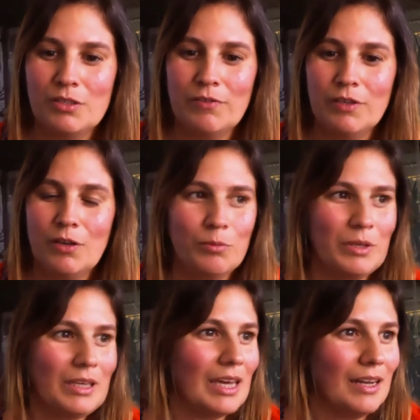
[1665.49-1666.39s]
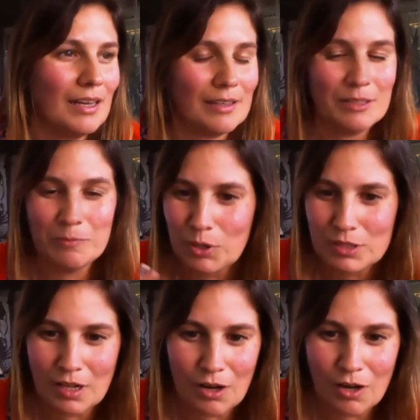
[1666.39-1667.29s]
even though we can
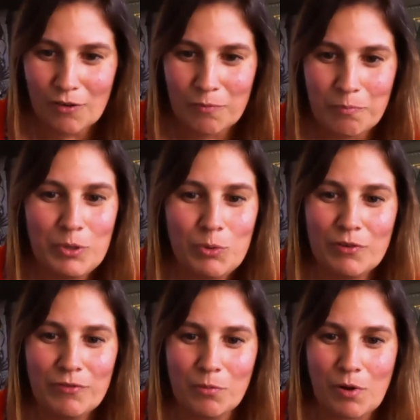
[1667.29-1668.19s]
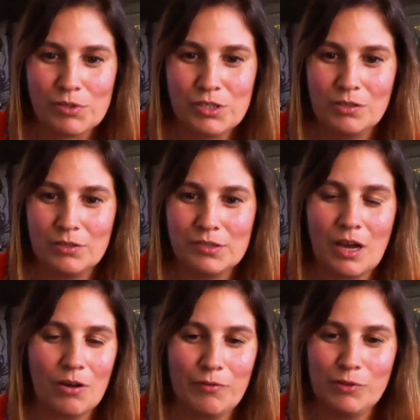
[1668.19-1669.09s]
import a lot of beautiful materials
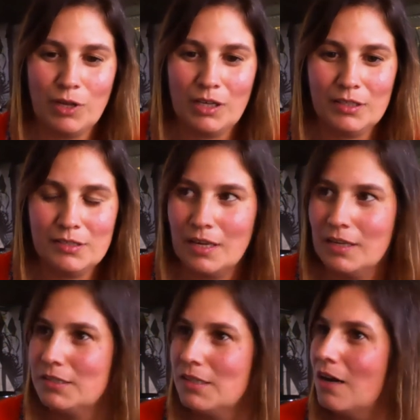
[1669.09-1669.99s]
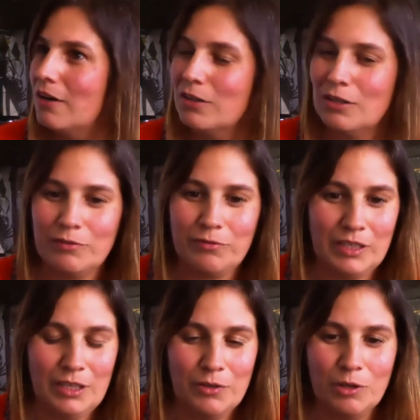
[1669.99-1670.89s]
out of United States, out of
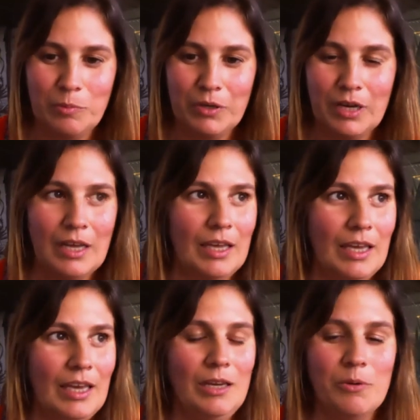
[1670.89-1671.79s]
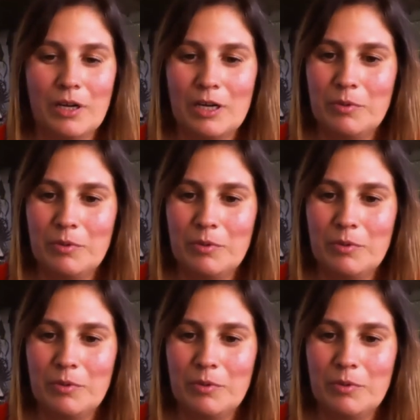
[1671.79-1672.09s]
Europe, anywhere.